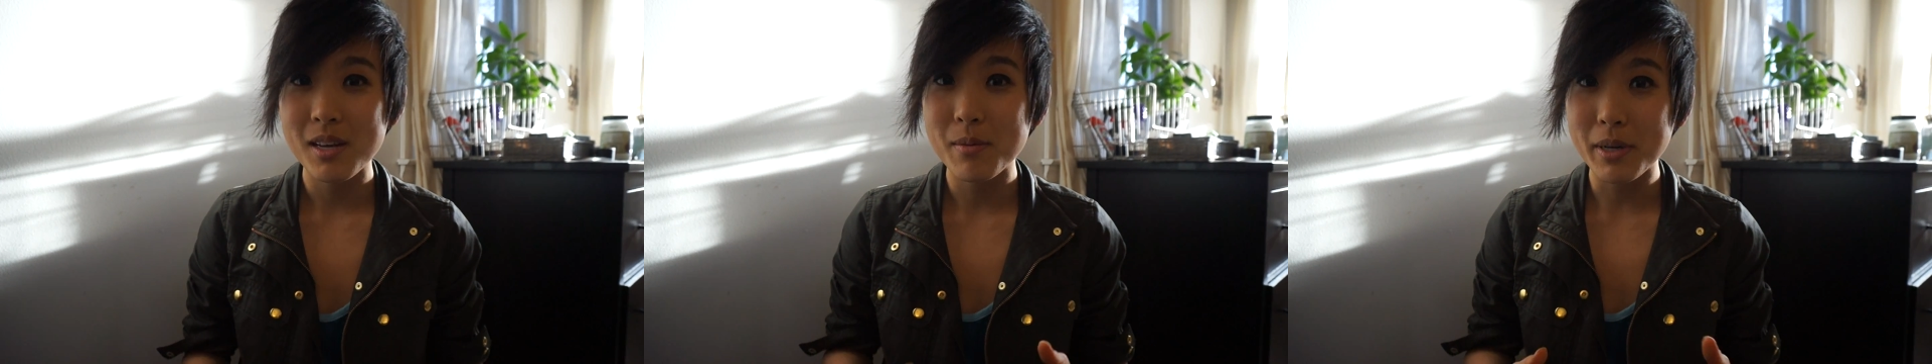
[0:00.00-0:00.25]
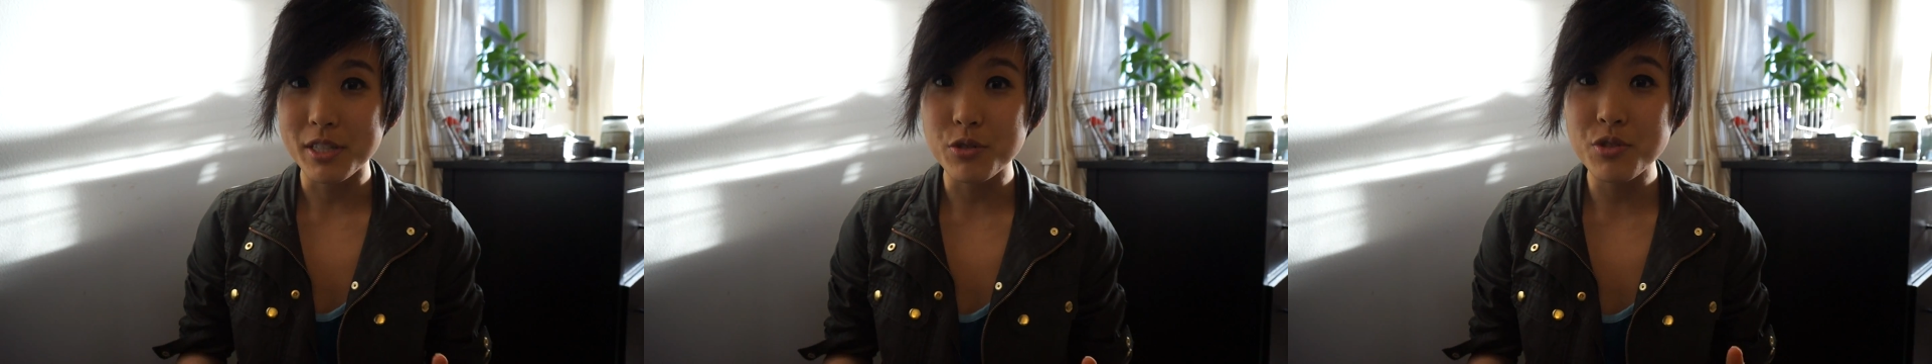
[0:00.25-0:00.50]

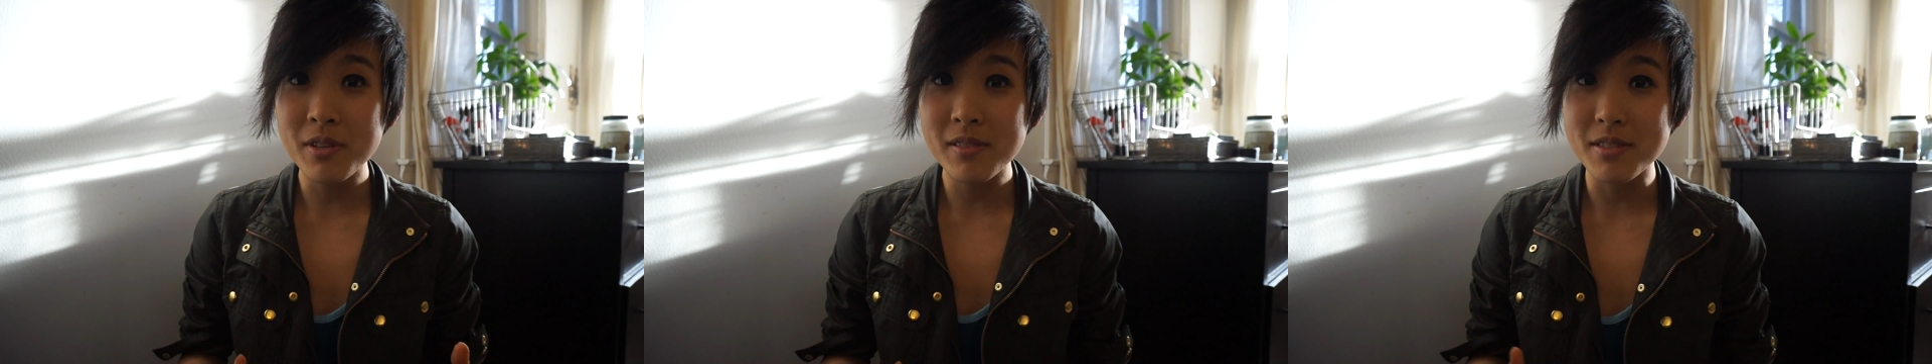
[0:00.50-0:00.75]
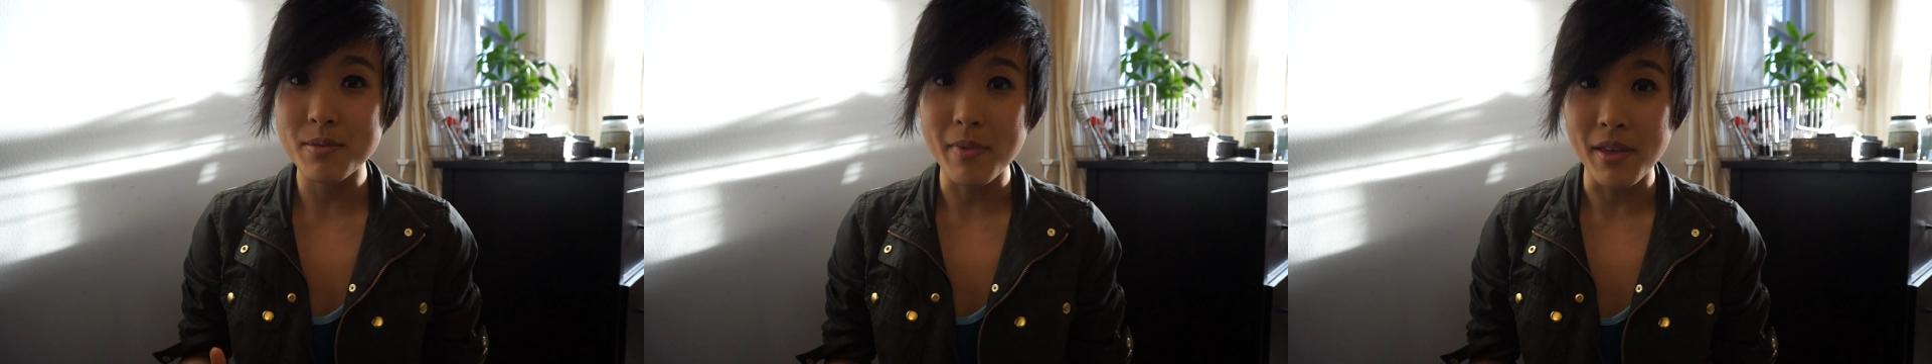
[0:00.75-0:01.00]
By using
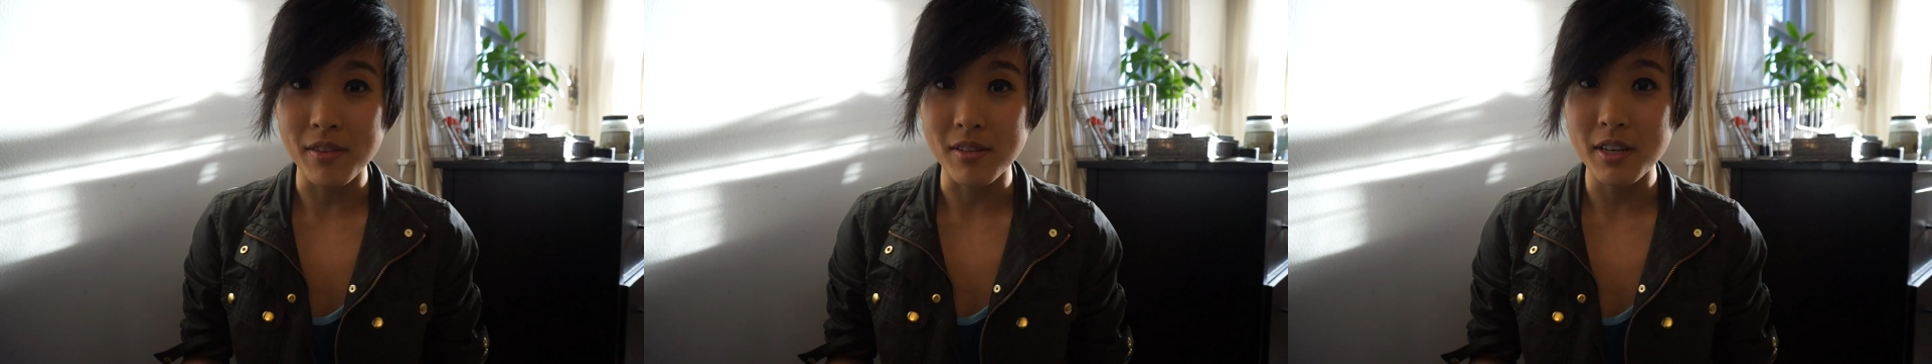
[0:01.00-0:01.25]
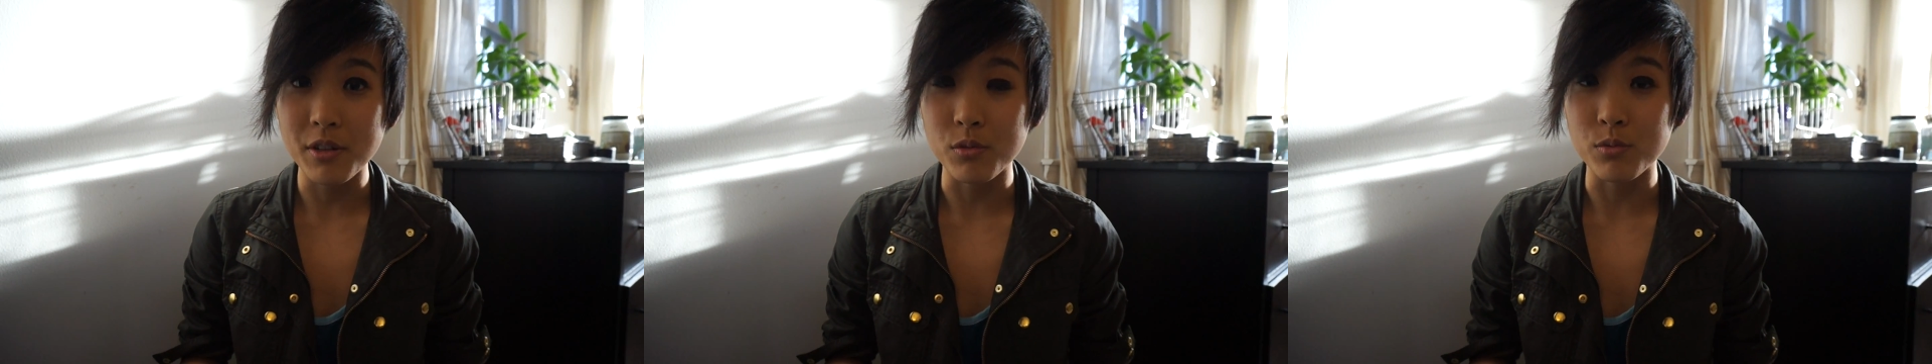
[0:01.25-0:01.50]
this method,
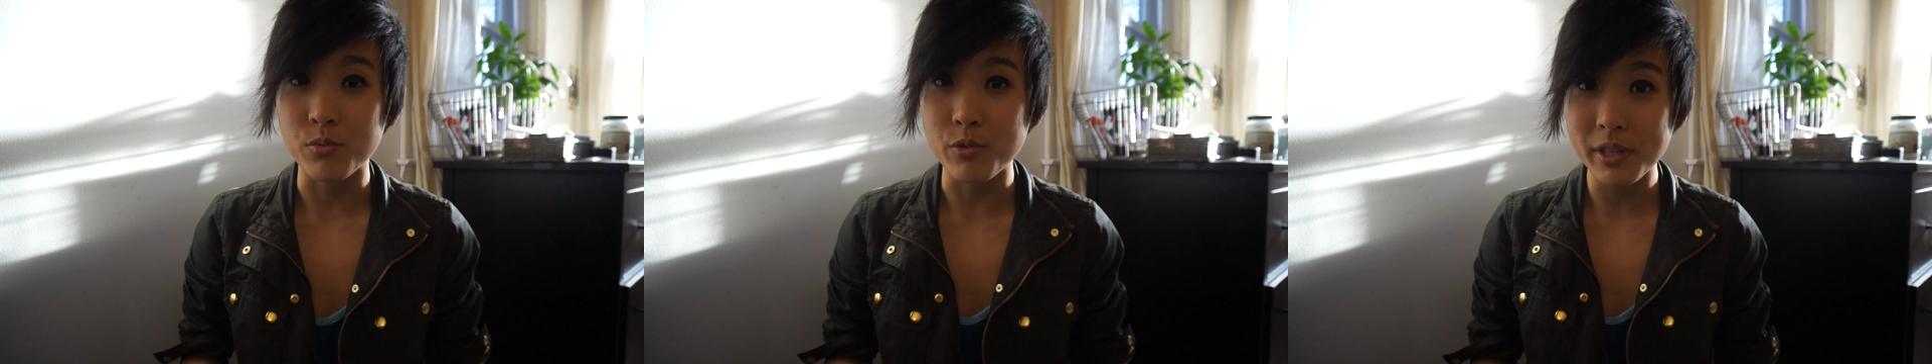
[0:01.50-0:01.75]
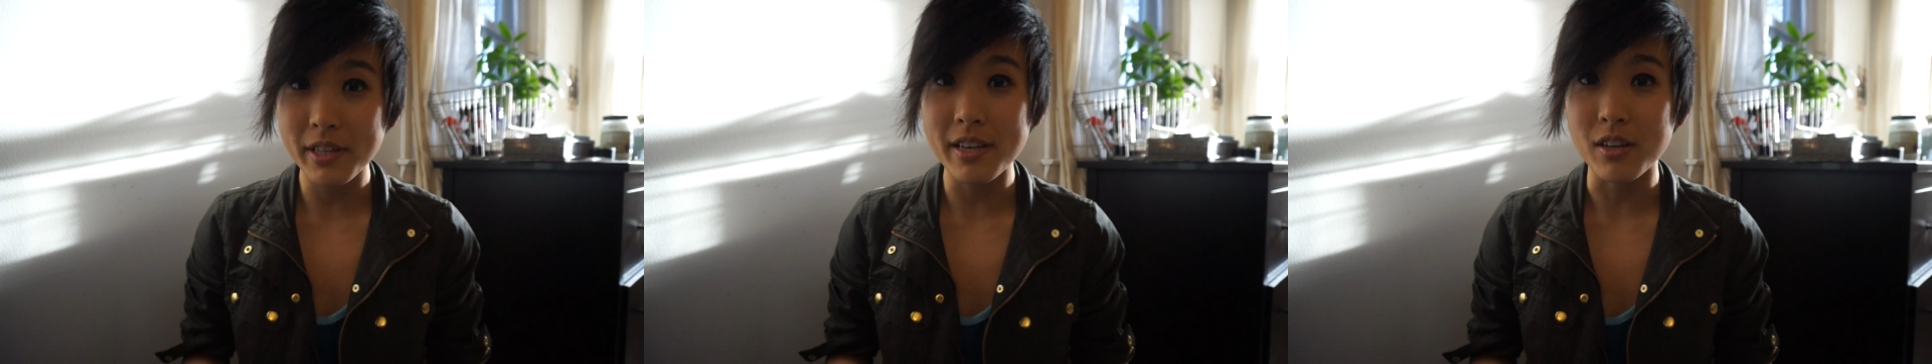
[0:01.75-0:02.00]
it'll
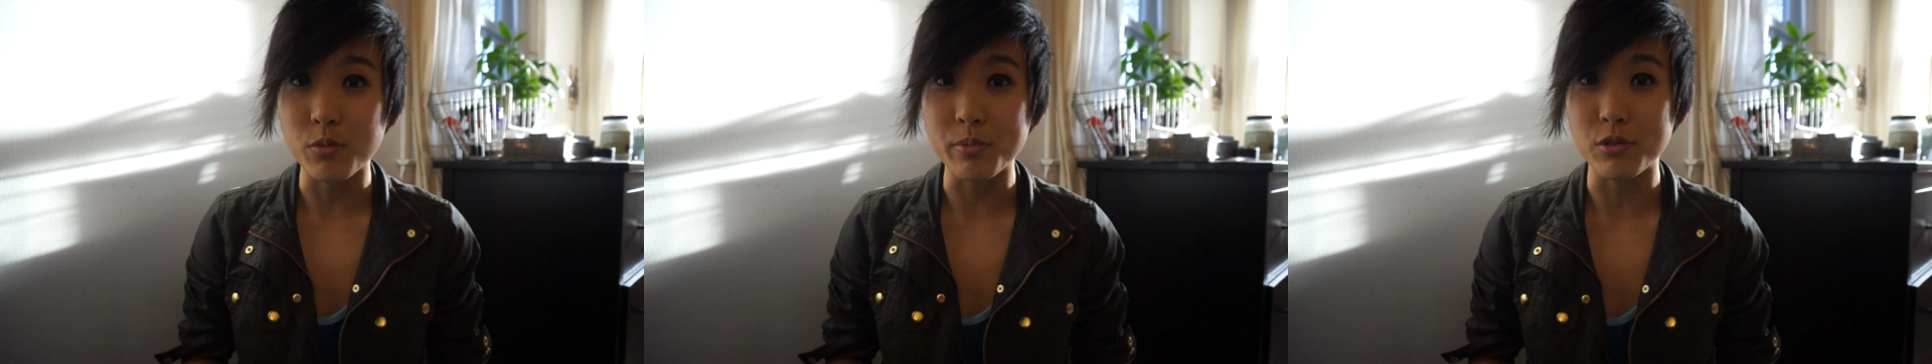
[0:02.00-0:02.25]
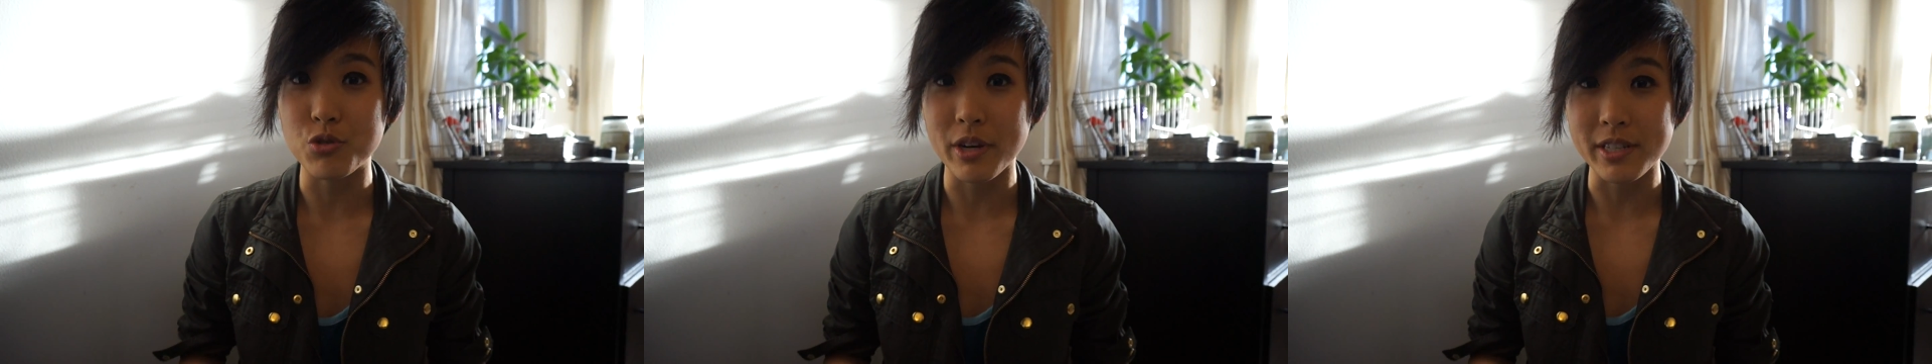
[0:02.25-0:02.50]
really help
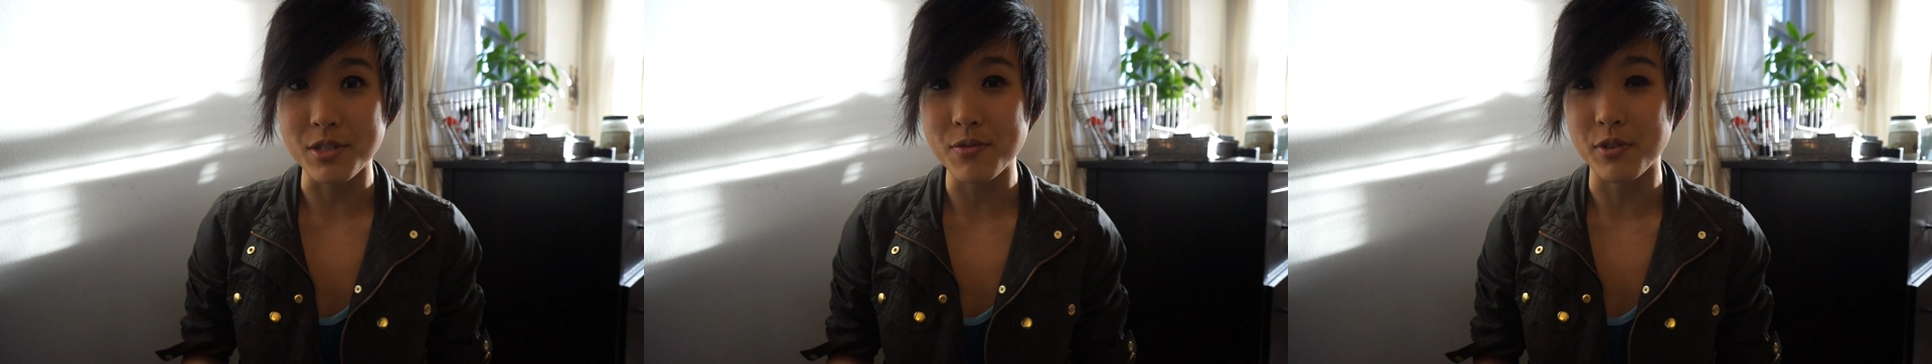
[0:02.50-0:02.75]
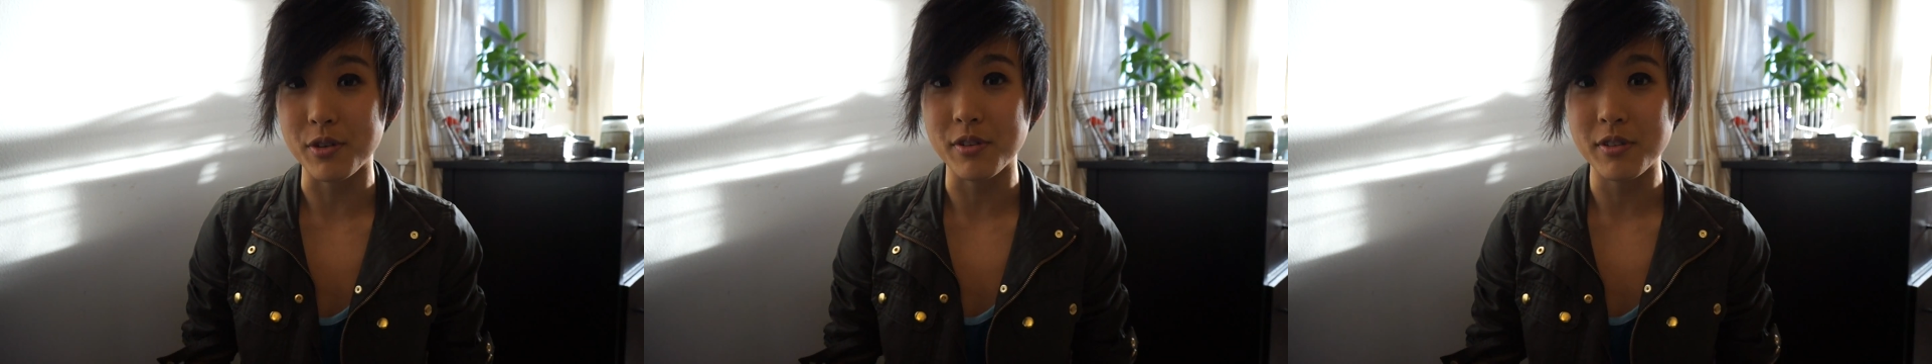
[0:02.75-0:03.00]
you
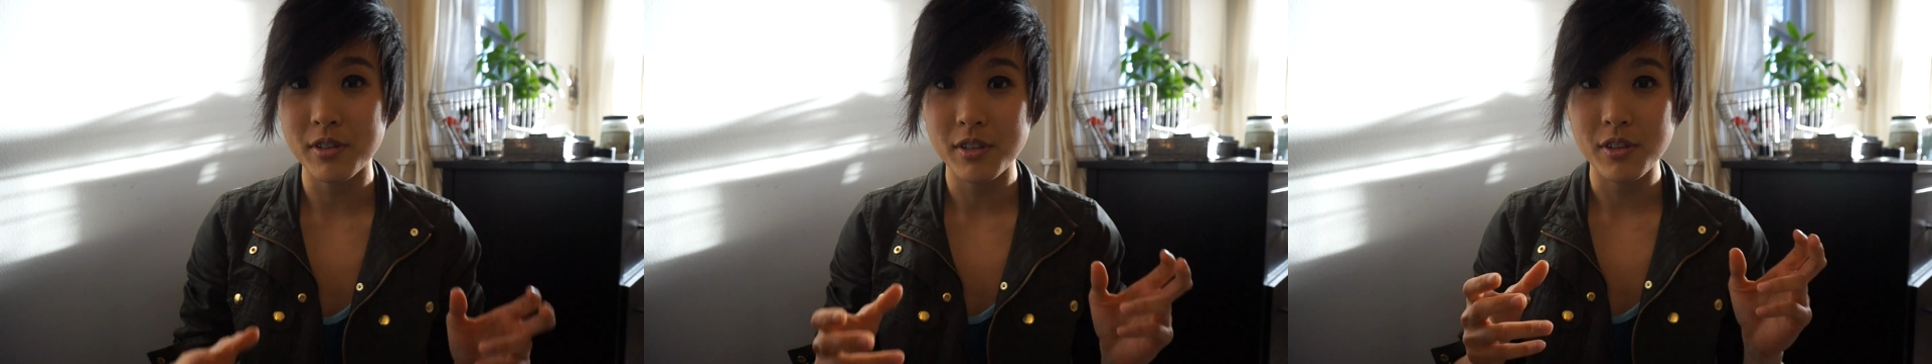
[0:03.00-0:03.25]
transfer